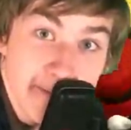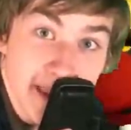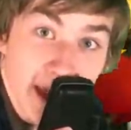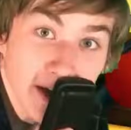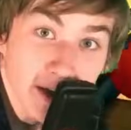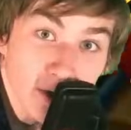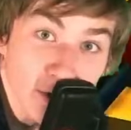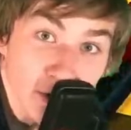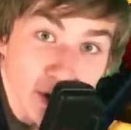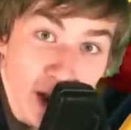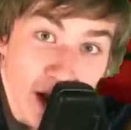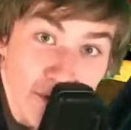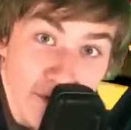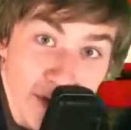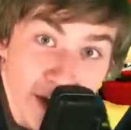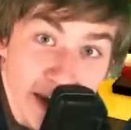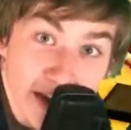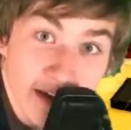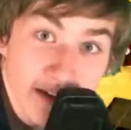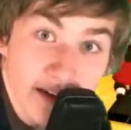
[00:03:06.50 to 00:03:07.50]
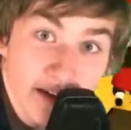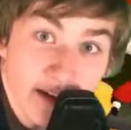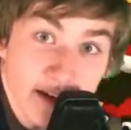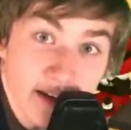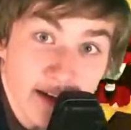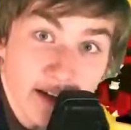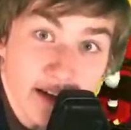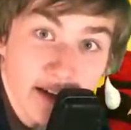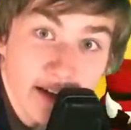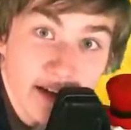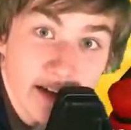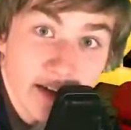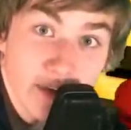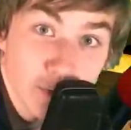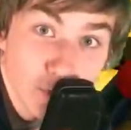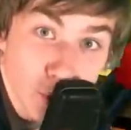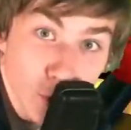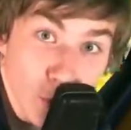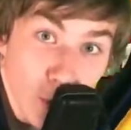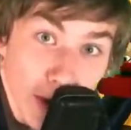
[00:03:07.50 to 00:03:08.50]
And you'll love it.
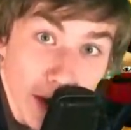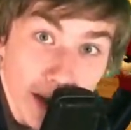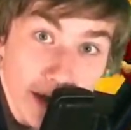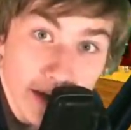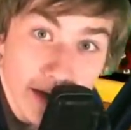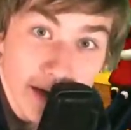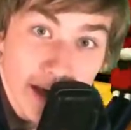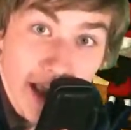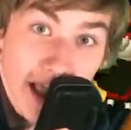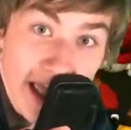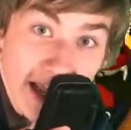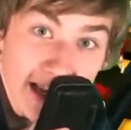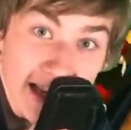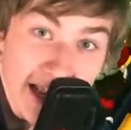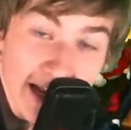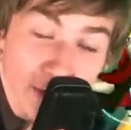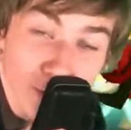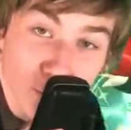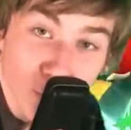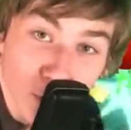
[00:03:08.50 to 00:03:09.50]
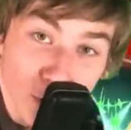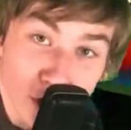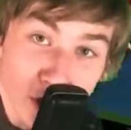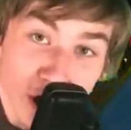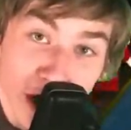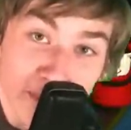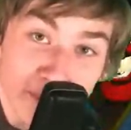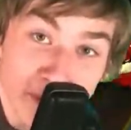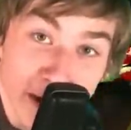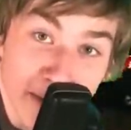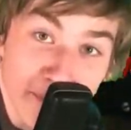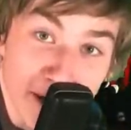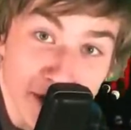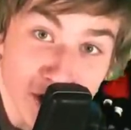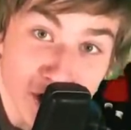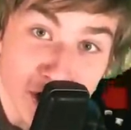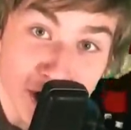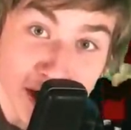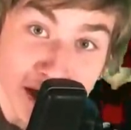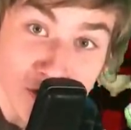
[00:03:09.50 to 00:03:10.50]
Do it. And it has workshop. Did I
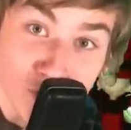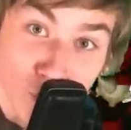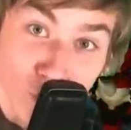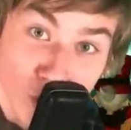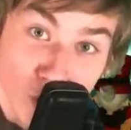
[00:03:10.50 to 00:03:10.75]
mention it has